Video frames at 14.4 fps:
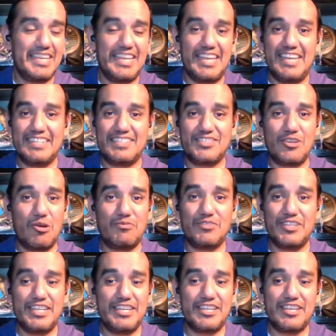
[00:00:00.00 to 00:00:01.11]
It's
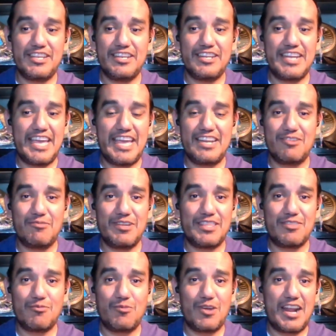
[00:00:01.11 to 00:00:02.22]
hopefully going to end
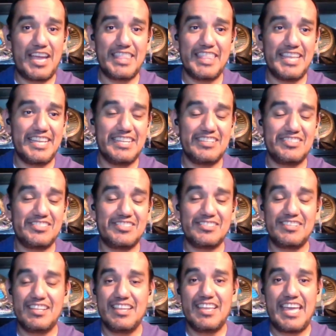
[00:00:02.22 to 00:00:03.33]
with what I think is
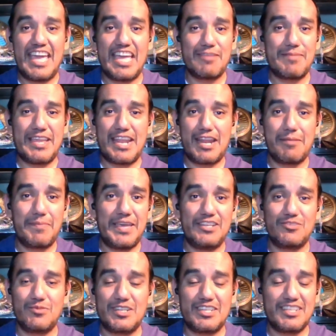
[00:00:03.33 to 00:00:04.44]
Hangman Adam
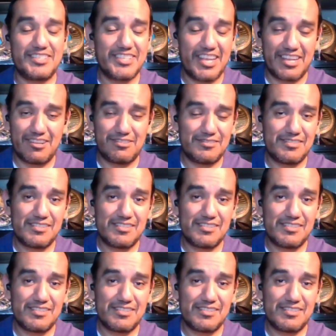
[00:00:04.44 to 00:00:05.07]
Page winning the title.